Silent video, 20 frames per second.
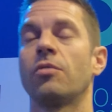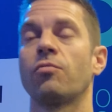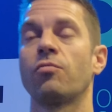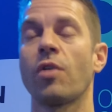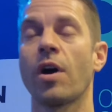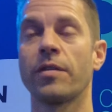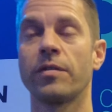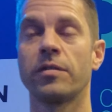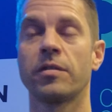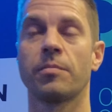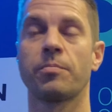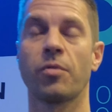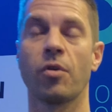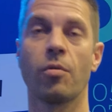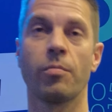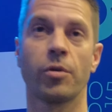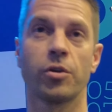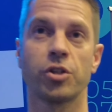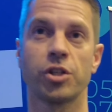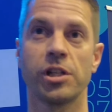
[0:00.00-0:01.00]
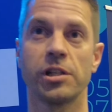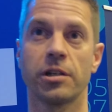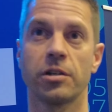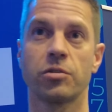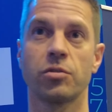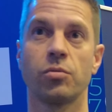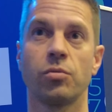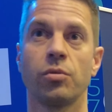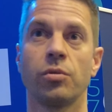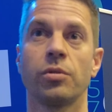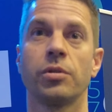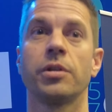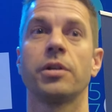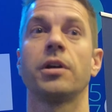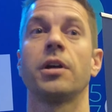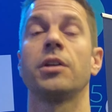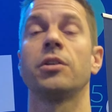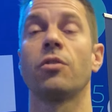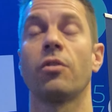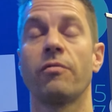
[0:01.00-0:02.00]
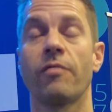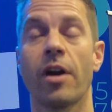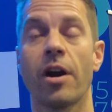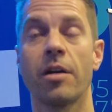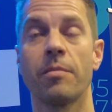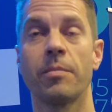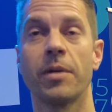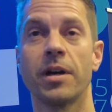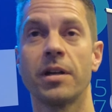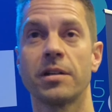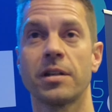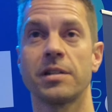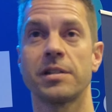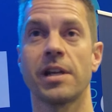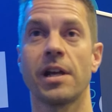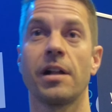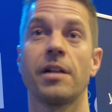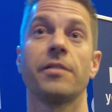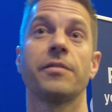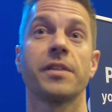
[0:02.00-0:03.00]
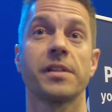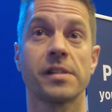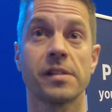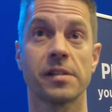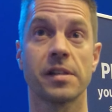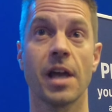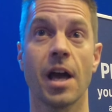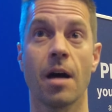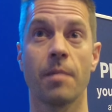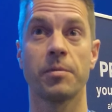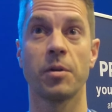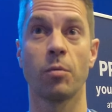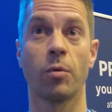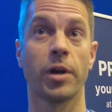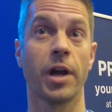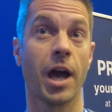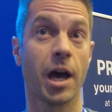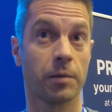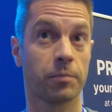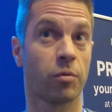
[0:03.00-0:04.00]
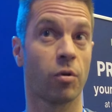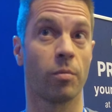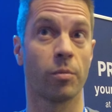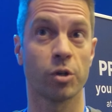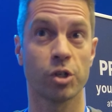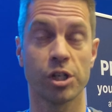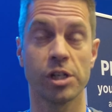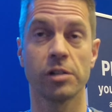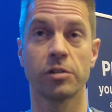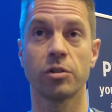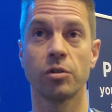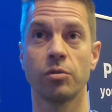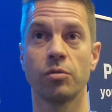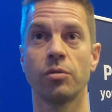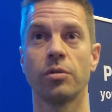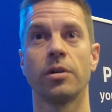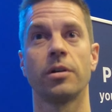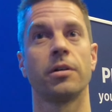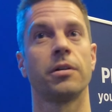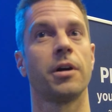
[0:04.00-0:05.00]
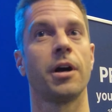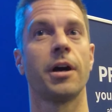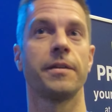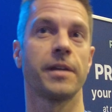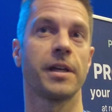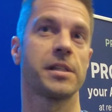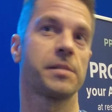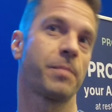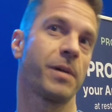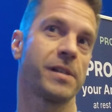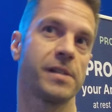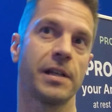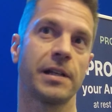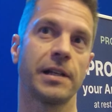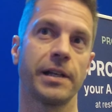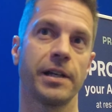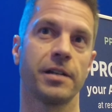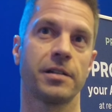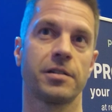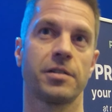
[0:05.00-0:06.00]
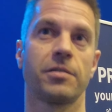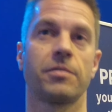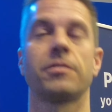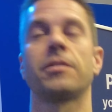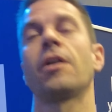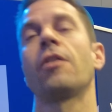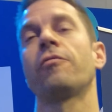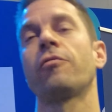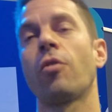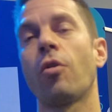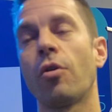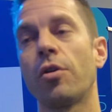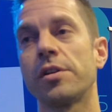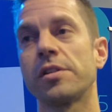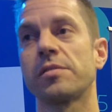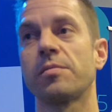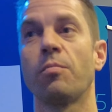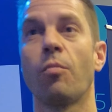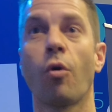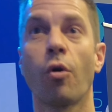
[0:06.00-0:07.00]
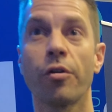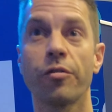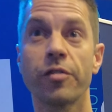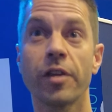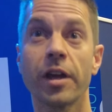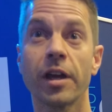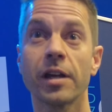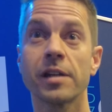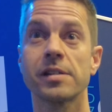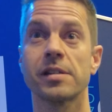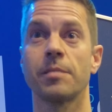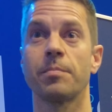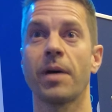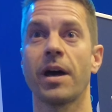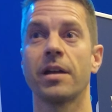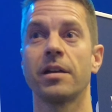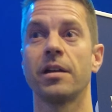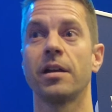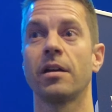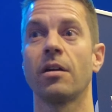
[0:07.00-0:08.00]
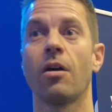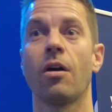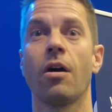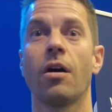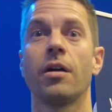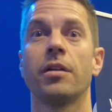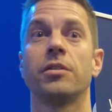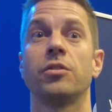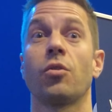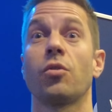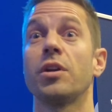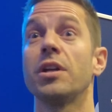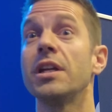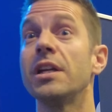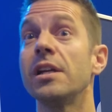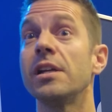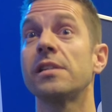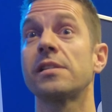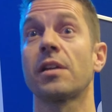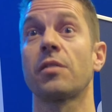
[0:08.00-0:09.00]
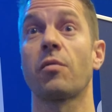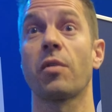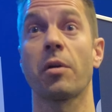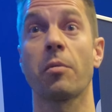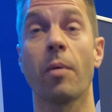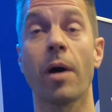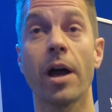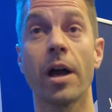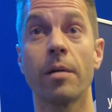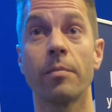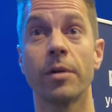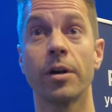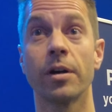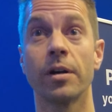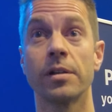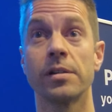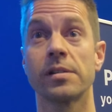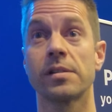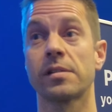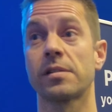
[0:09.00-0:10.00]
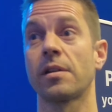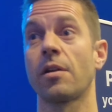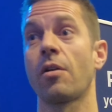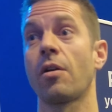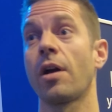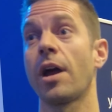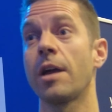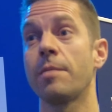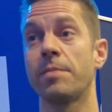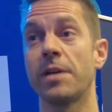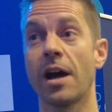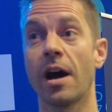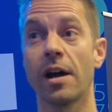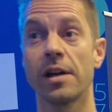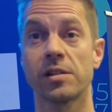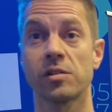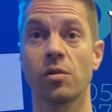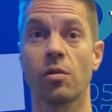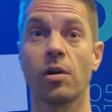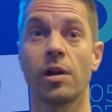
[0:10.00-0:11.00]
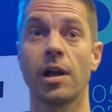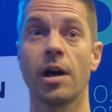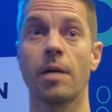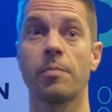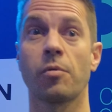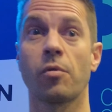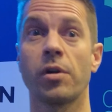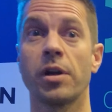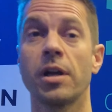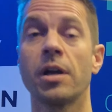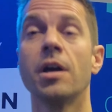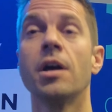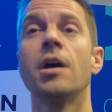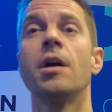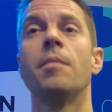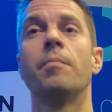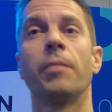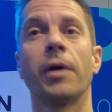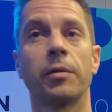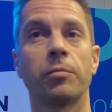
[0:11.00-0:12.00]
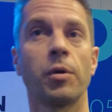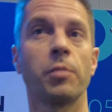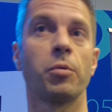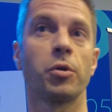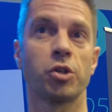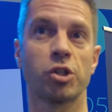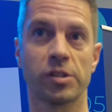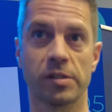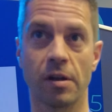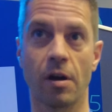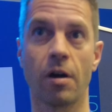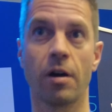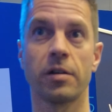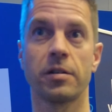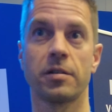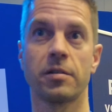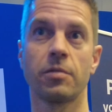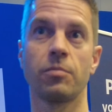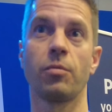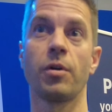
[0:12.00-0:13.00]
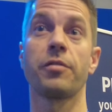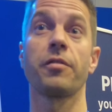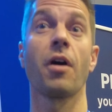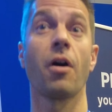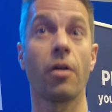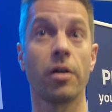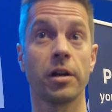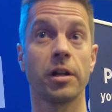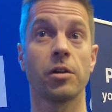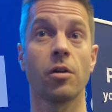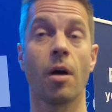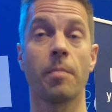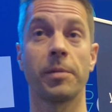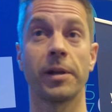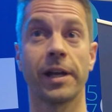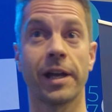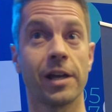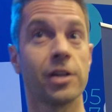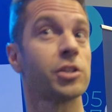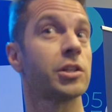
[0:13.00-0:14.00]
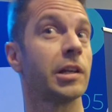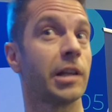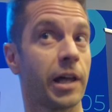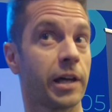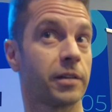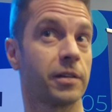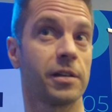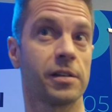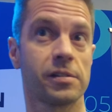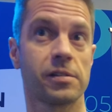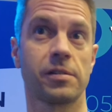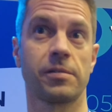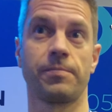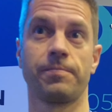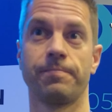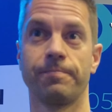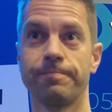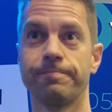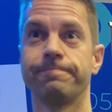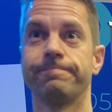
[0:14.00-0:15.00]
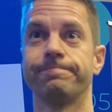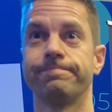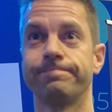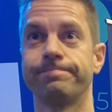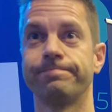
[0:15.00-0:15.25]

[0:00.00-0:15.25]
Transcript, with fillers: run the Promon Shielder tool in your environment and tell this is the app you want to add Promon Shield to, and that's basically it. There are, of course, more things depending on your needs and requirements. There are APIs to our library, but we would start with hardening your application like this. Uh-huh.